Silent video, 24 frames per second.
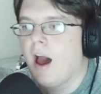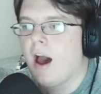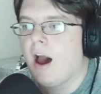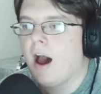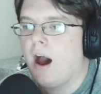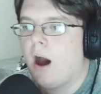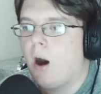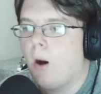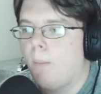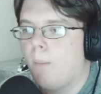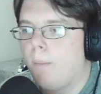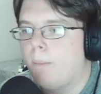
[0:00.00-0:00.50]

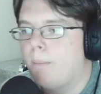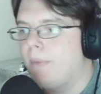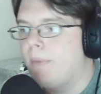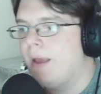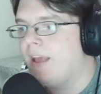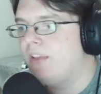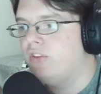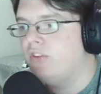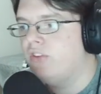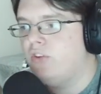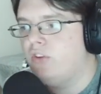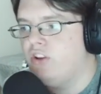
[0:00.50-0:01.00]
I'll
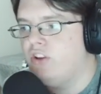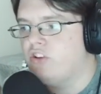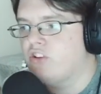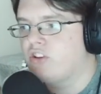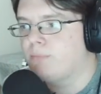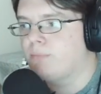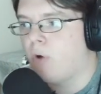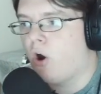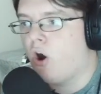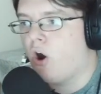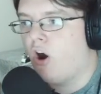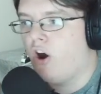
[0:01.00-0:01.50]
basically just
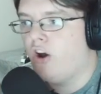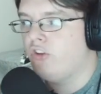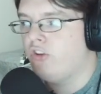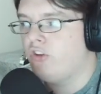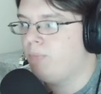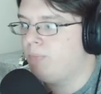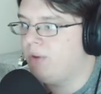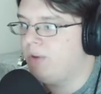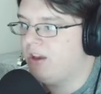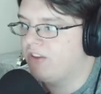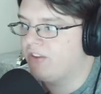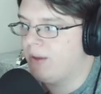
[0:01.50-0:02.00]
pause
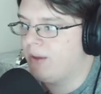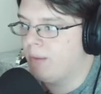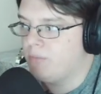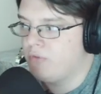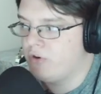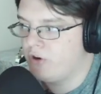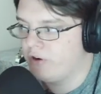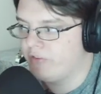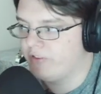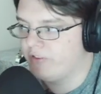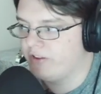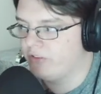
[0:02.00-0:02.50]
because I'm
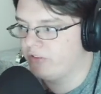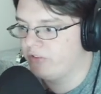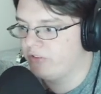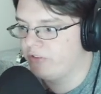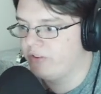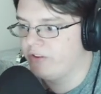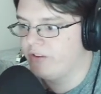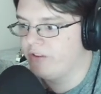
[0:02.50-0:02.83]
nervous.